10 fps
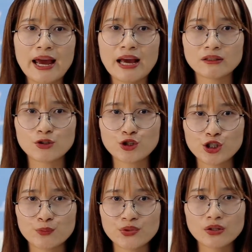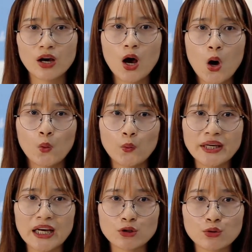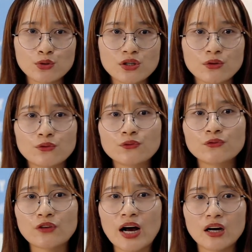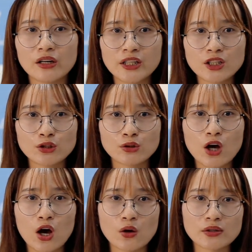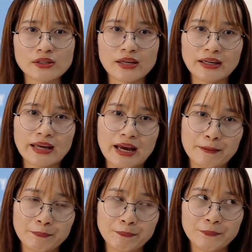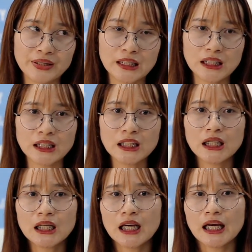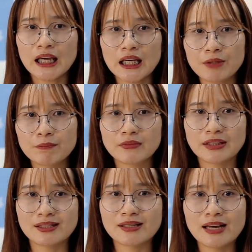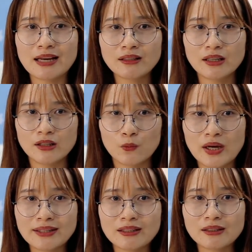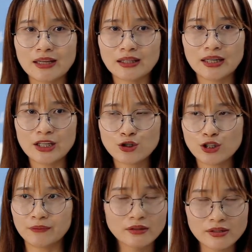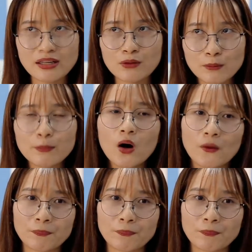and gems. We can do so for a little cost that can be key design in the wedding decoration. The 7th point,